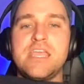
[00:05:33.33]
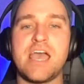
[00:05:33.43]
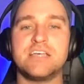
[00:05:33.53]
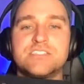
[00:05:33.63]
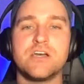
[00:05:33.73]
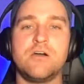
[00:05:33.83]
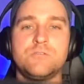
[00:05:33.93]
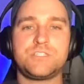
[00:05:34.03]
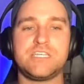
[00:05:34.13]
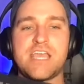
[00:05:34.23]
E S
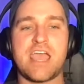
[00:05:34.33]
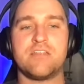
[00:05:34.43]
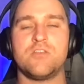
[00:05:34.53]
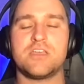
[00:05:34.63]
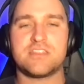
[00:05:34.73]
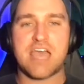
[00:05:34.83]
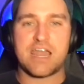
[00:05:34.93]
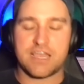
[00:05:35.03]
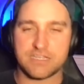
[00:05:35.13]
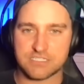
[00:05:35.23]
O T A. Look at
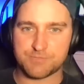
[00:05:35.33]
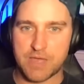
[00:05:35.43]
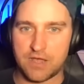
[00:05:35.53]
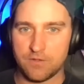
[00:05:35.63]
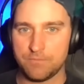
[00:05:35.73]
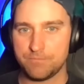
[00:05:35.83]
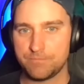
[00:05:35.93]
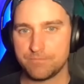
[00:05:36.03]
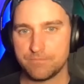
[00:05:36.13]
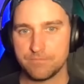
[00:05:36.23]
that. I can spell.
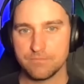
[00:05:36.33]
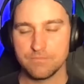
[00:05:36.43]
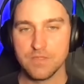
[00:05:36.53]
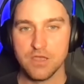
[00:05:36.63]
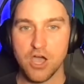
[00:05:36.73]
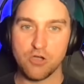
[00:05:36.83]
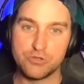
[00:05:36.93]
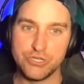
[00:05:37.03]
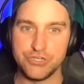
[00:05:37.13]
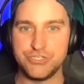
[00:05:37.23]
Oh,
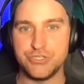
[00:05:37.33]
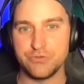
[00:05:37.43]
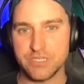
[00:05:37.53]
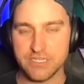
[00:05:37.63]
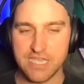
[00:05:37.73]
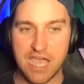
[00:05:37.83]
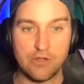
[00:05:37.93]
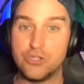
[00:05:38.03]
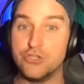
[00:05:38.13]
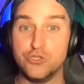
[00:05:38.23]
good. You can
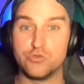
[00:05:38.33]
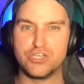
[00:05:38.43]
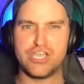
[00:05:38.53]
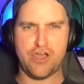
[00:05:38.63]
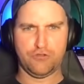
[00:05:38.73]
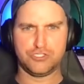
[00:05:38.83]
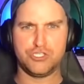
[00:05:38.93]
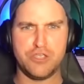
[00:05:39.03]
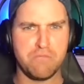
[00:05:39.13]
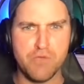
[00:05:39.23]
count, and you can count on
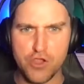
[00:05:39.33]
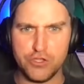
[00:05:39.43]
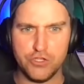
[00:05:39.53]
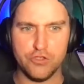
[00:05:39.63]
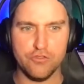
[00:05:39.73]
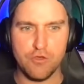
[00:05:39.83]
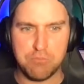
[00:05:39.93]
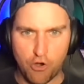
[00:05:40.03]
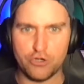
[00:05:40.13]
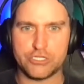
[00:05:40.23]
seeing me in the
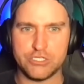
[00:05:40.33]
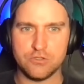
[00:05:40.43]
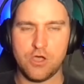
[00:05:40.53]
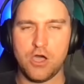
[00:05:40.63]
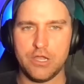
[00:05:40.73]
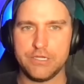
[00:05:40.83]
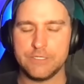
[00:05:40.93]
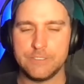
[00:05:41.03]
parking lot.